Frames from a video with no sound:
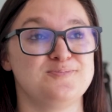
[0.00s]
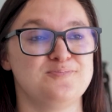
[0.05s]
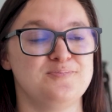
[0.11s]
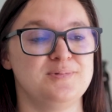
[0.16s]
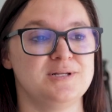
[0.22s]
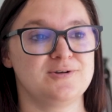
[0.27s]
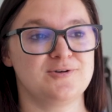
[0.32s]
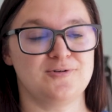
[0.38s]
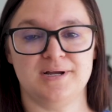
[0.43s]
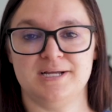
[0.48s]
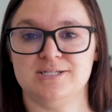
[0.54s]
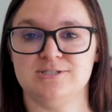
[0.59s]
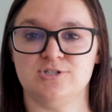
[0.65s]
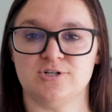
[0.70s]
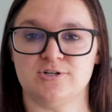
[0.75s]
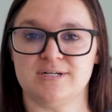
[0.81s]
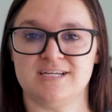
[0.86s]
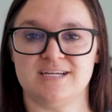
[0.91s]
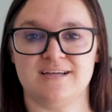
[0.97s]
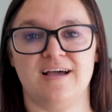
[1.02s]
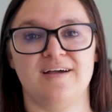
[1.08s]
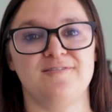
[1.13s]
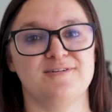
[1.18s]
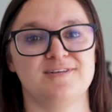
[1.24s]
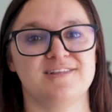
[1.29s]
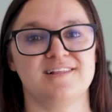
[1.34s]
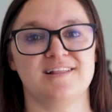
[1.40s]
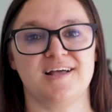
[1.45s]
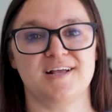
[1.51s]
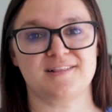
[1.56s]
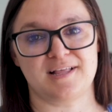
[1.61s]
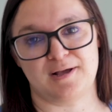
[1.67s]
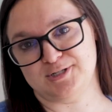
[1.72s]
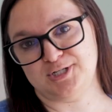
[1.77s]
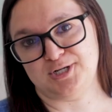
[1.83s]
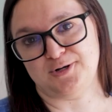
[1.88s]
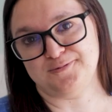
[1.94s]
a great journey. I really like
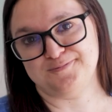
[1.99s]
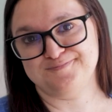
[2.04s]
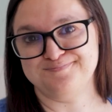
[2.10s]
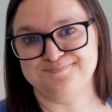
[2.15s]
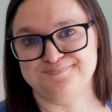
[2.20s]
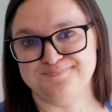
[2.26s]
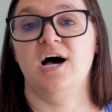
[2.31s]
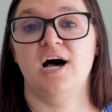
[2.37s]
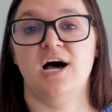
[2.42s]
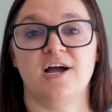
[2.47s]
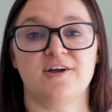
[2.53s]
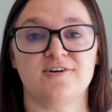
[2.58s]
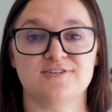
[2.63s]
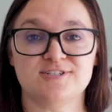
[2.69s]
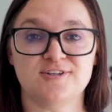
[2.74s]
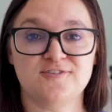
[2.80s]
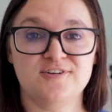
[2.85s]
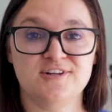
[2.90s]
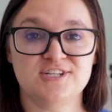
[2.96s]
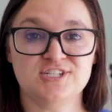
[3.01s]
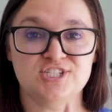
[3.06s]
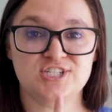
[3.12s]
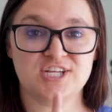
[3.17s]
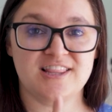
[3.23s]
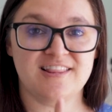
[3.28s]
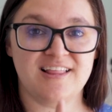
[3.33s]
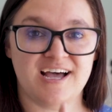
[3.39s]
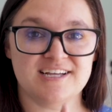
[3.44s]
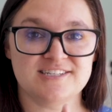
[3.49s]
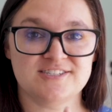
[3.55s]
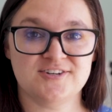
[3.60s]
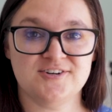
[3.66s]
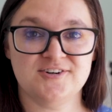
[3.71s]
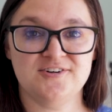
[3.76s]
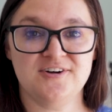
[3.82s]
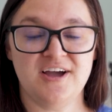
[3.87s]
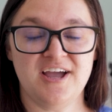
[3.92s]
that show. I also finished Ted
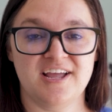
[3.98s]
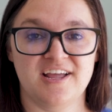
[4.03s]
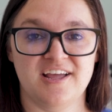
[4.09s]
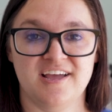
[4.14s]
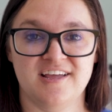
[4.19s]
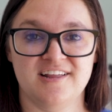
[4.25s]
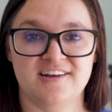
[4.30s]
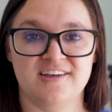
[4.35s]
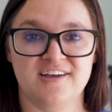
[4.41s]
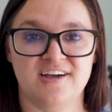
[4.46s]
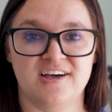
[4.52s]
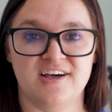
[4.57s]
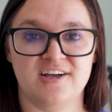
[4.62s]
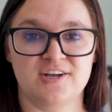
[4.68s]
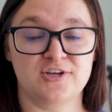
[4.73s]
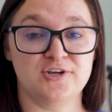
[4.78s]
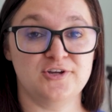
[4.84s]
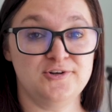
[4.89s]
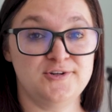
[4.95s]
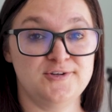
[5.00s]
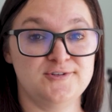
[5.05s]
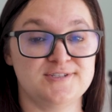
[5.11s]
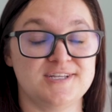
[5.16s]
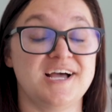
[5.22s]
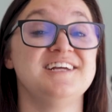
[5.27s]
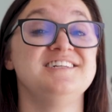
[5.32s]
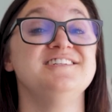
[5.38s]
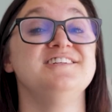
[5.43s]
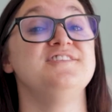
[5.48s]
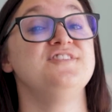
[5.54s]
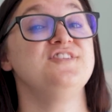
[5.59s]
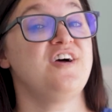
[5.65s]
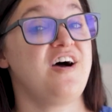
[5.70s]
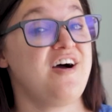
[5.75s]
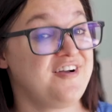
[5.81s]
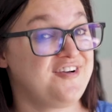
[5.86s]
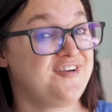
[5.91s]
Lasso, and good news, I did
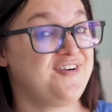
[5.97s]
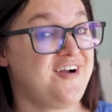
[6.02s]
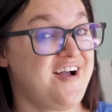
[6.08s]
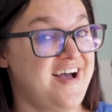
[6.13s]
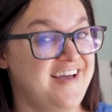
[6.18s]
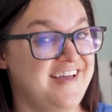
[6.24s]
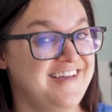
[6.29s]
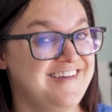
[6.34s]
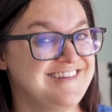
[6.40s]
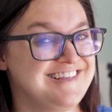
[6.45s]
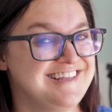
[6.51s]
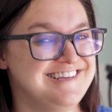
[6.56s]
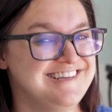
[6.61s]
not cry.